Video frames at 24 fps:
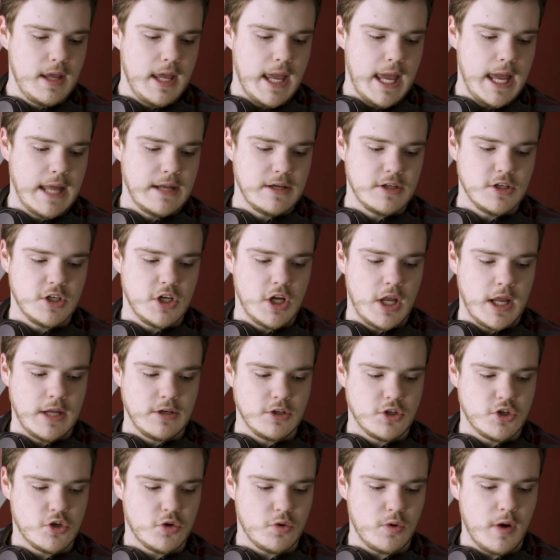and
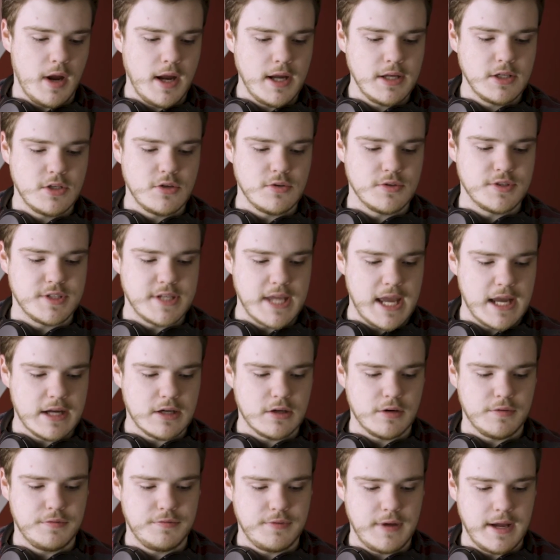trying to
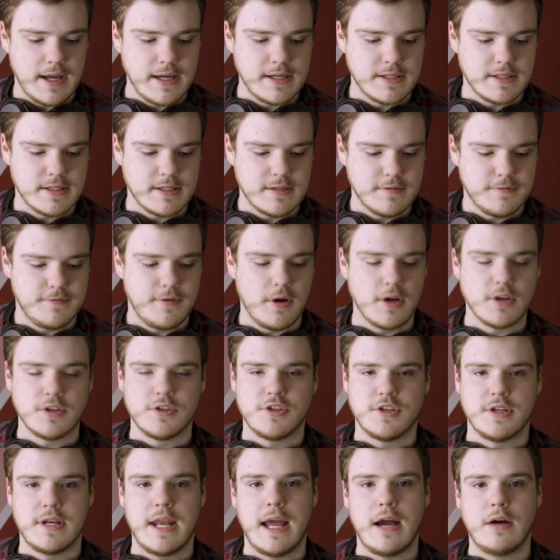sacrifice
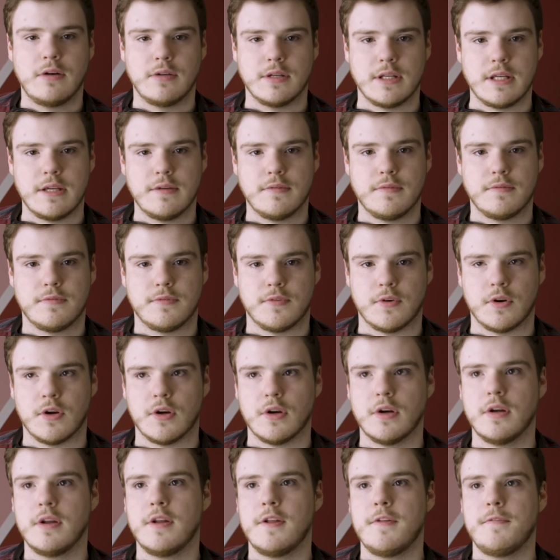functionality
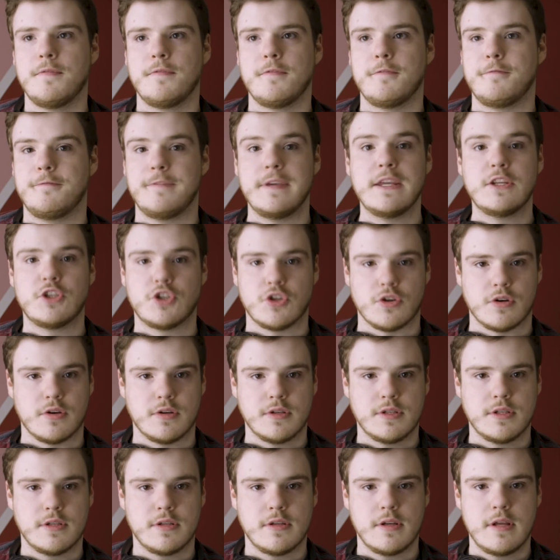for
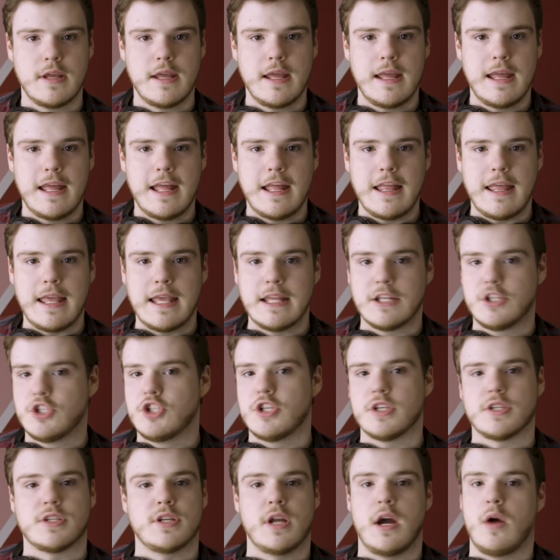features. It's
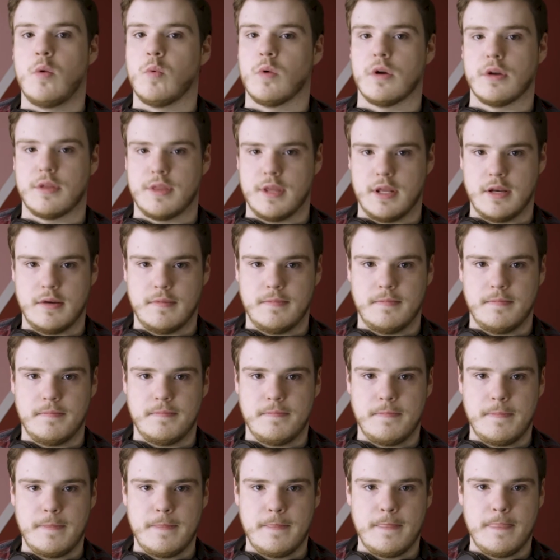just not worth it.
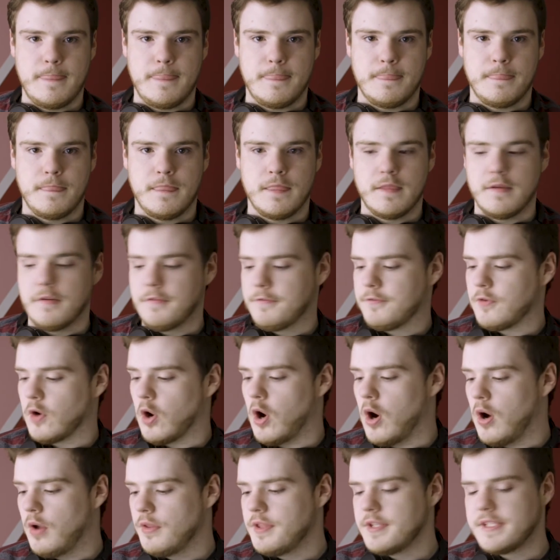For
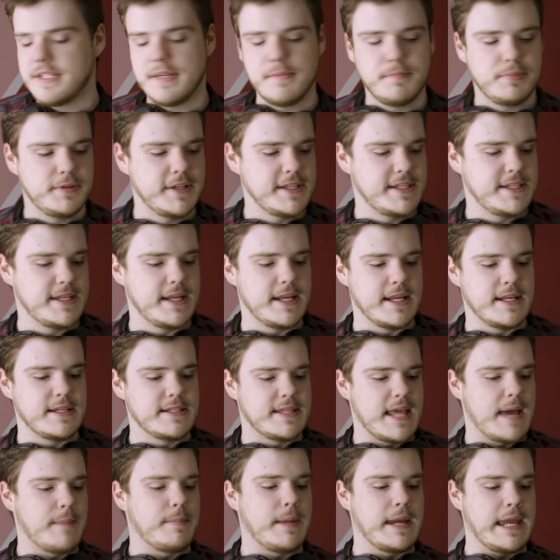all the
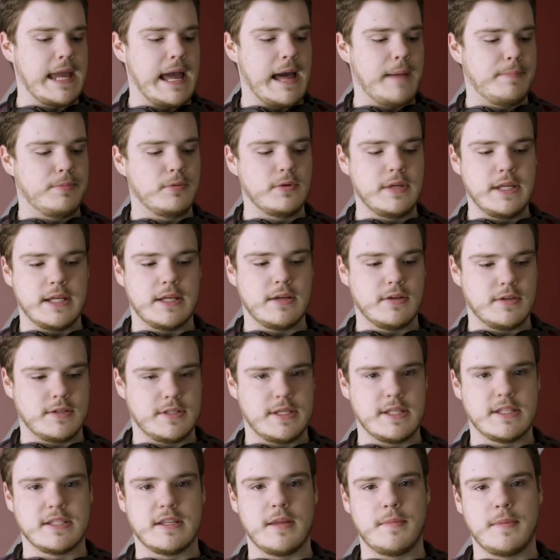simplicities that my Apple
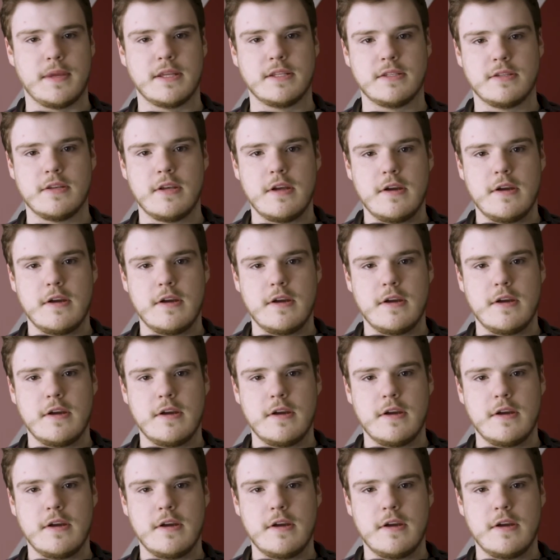ecosystem is,